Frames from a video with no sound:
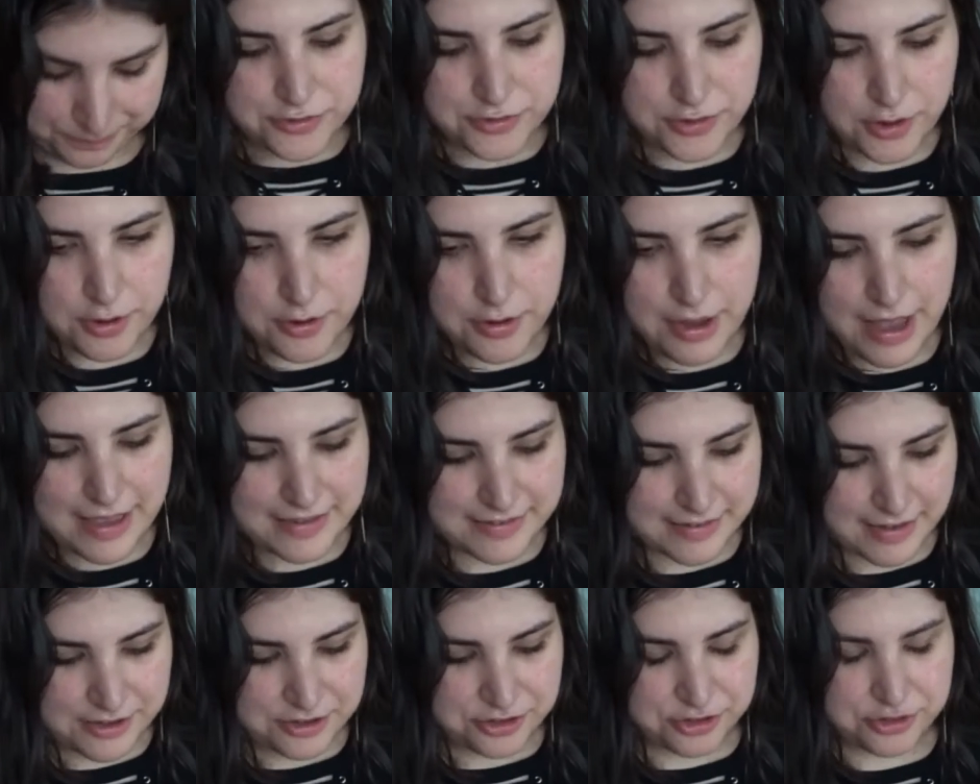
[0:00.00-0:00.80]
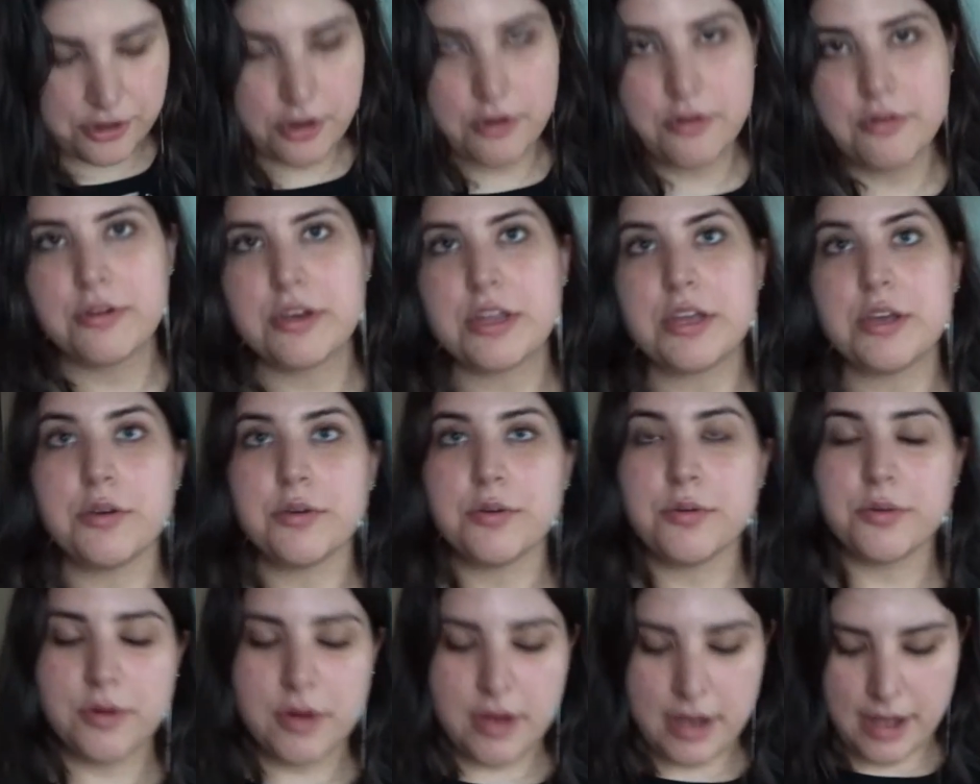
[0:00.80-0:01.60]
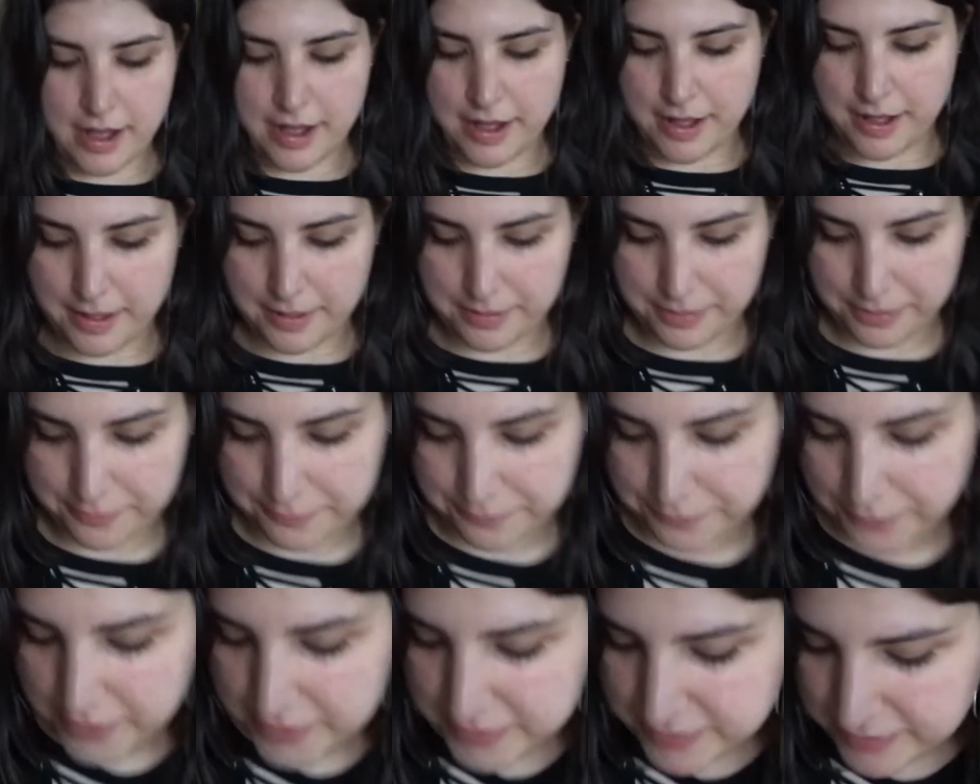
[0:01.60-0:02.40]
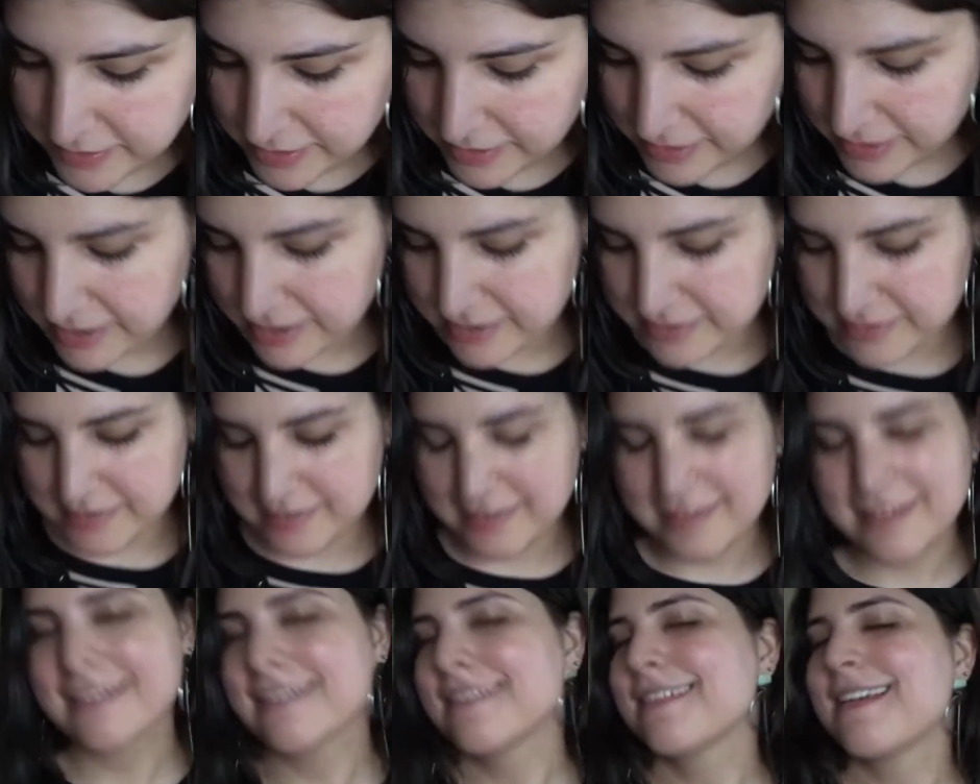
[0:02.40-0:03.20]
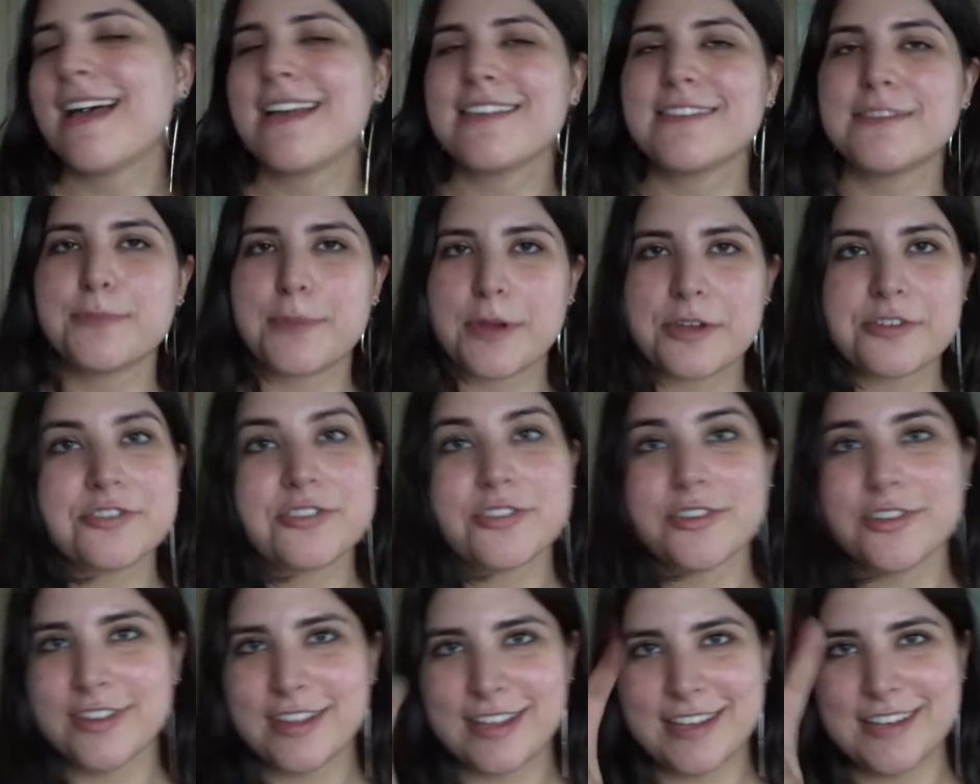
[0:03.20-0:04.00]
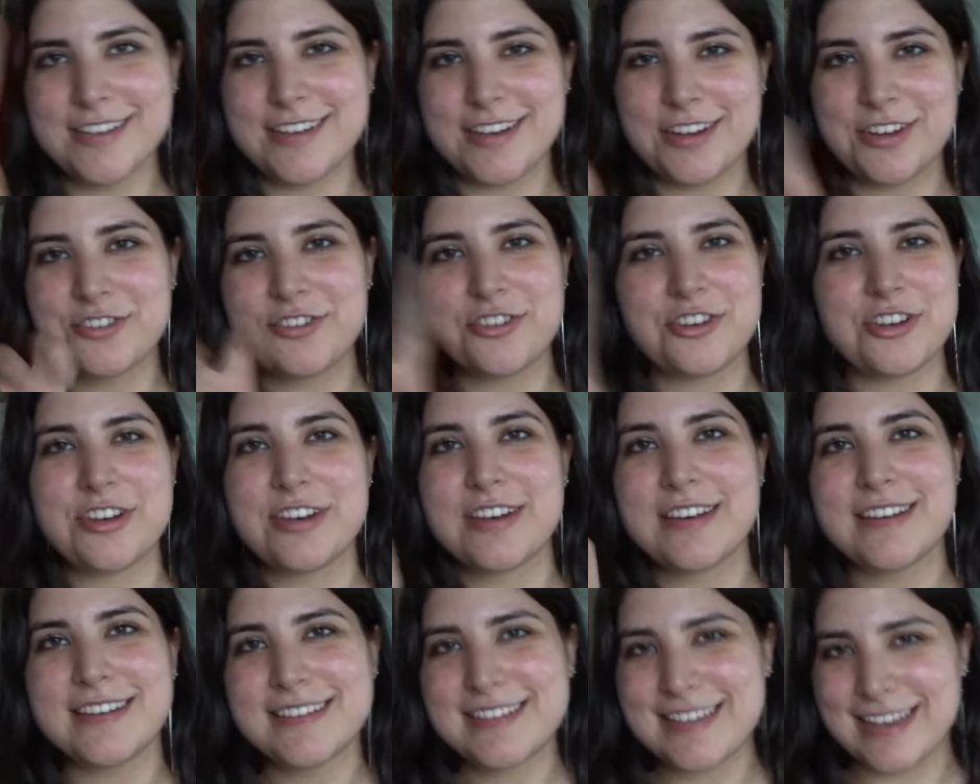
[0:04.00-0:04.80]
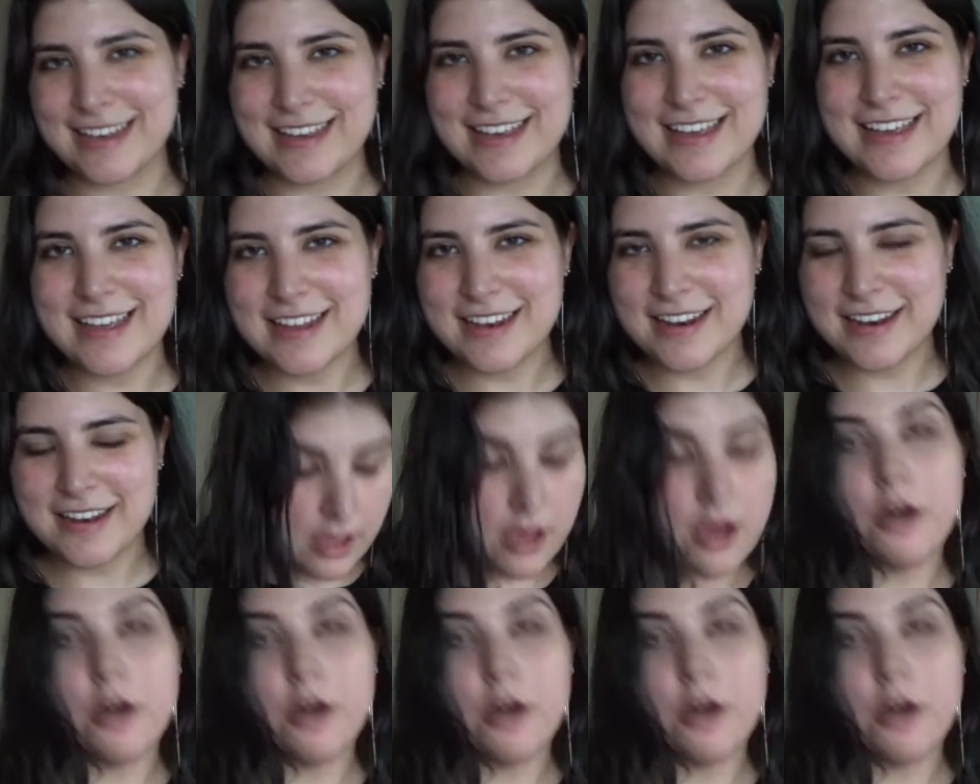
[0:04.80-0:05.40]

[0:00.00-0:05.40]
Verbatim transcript: So as I showed you, uh, the first thing is a special edition ticket.